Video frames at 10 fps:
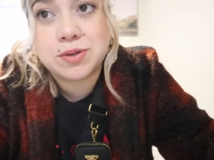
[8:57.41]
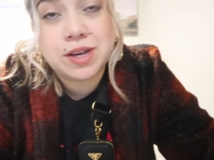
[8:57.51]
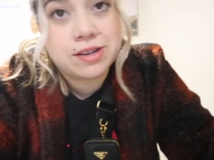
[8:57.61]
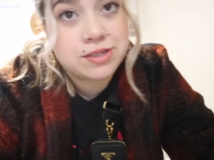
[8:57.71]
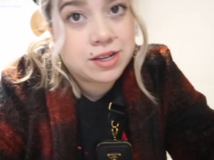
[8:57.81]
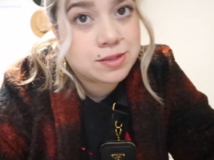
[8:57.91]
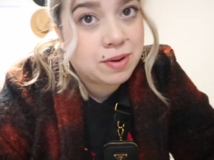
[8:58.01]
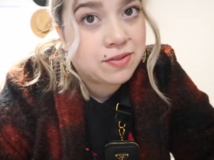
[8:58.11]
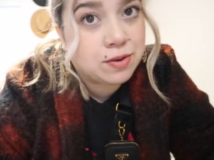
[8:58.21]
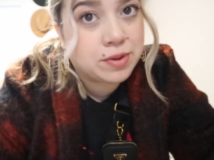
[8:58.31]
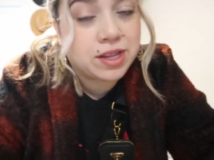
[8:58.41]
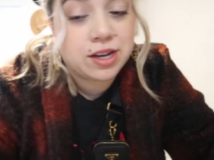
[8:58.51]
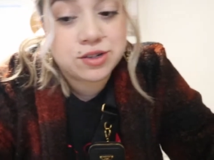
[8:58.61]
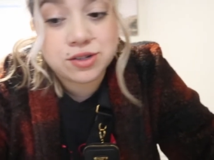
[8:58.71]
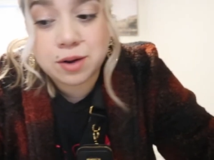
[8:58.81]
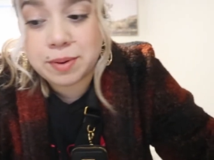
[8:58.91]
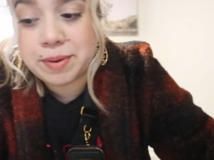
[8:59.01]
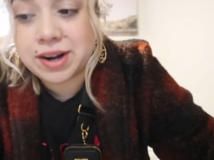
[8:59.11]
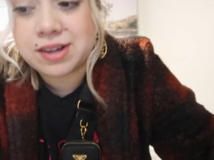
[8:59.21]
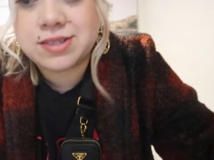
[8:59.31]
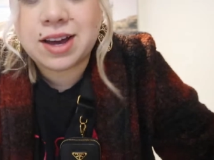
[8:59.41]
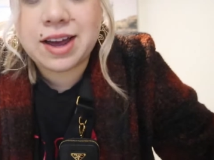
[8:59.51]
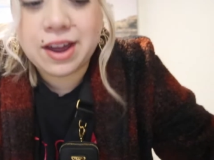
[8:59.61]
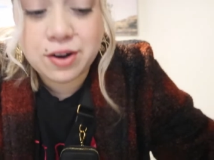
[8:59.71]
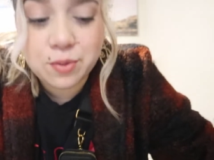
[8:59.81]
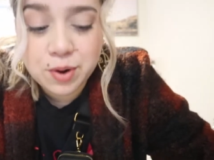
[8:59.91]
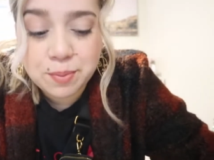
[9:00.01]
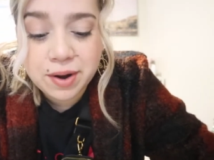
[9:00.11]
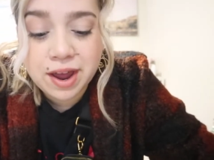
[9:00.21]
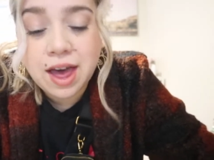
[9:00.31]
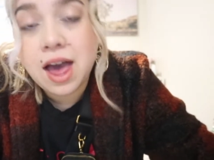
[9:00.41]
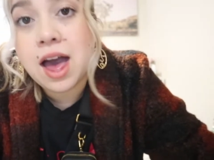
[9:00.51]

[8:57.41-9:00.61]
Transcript: Yes, that's my filming light just on my bed because I had nowhere to put it.